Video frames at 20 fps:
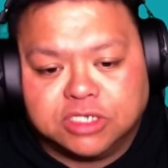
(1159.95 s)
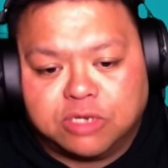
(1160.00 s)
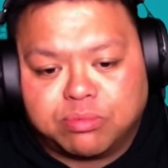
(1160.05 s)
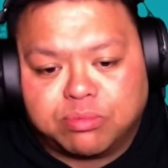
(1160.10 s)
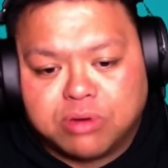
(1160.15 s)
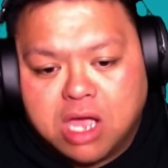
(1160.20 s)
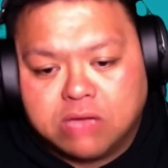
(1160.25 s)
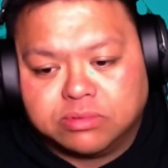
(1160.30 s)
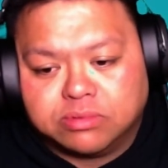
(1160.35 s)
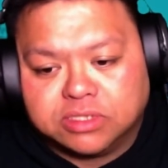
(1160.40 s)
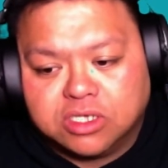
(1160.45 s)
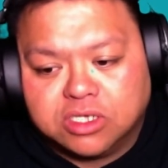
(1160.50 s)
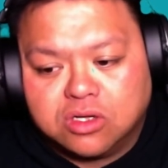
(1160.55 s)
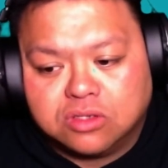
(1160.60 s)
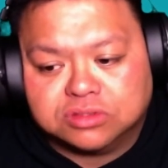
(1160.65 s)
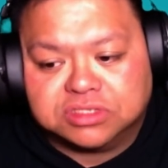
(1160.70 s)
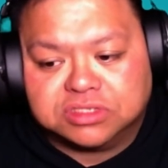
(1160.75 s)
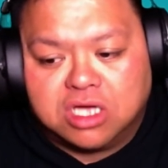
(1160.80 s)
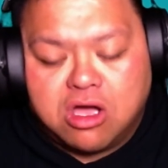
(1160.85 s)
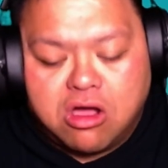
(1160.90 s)
probably
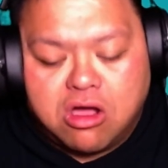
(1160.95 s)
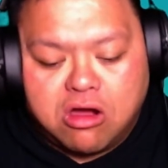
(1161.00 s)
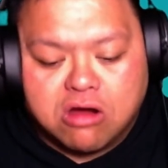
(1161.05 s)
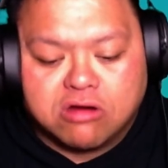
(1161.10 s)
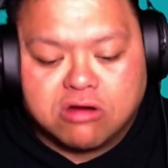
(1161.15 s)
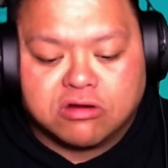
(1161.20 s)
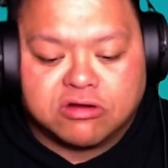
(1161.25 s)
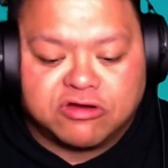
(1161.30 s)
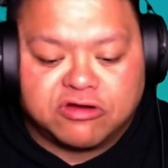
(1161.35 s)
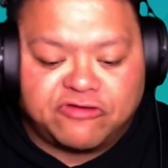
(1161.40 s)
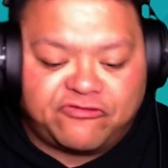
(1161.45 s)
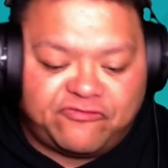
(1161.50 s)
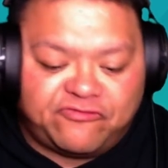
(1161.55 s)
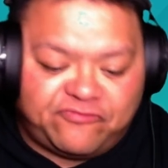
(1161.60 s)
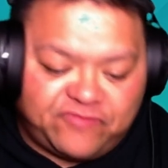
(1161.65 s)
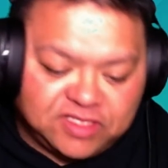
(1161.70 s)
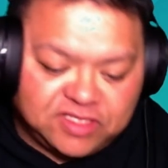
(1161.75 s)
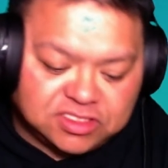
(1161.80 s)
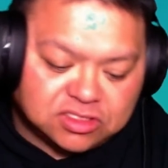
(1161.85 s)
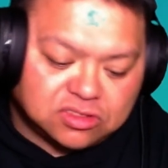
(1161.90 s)
holds a harder
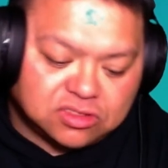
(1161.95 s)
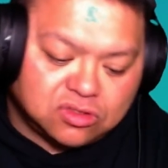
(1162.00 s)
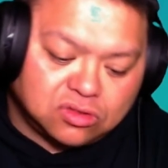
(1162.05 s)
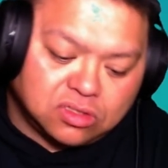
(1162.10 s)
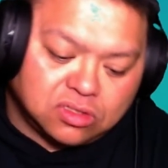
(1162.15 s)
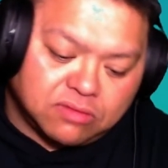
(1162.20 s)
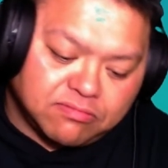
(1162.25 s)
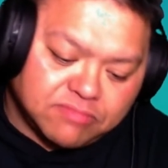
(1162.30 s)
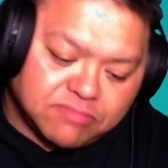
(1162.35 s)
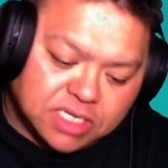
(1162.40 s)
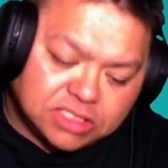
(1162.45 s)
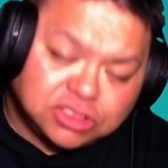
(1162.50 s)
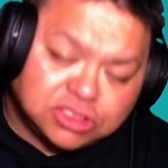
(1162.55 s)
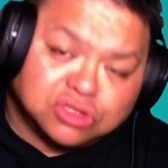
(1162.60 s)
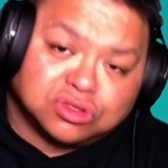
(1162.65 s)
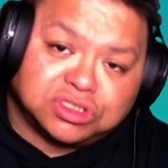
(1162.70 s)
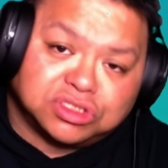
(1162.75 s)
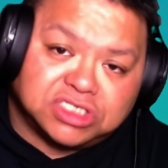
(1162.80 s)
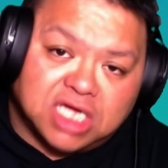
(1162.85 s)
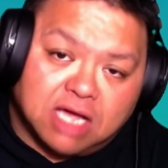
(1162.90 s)
physical and
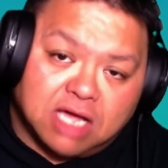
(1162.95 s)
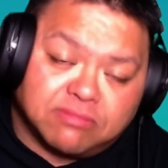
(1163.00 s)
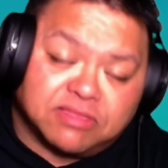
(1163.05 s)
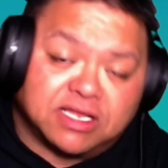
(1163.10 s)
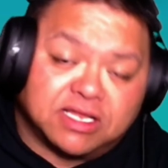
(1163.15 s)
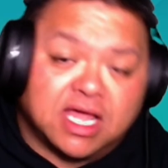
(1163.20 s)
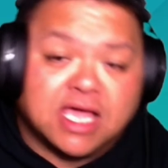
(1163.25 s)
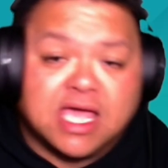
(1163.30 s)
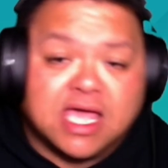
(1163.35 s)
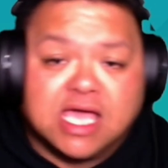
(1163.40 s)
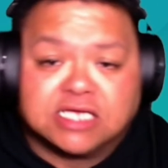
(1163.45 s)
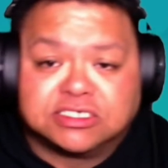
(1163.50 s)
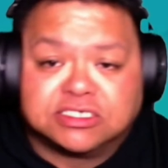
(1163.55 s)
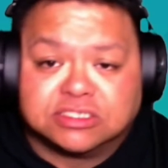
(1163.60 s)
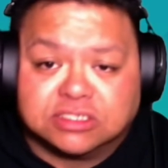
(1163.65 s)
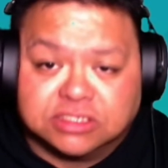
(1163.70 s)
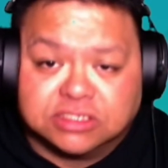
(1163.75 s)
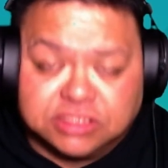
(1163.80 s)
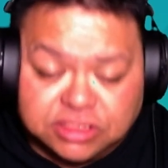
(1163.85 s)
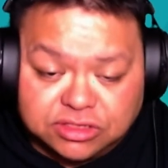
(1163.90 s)
mental job than I
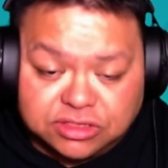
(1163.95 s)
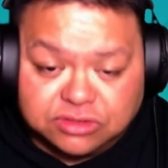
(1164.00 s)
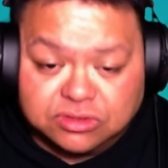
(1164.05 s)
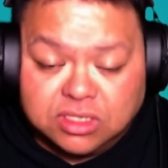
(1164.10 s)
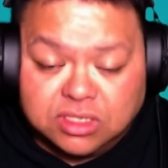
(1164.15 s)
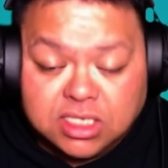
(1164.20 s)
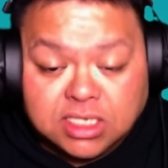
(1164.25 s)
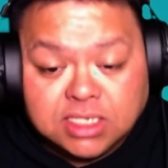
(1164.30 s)
actually do.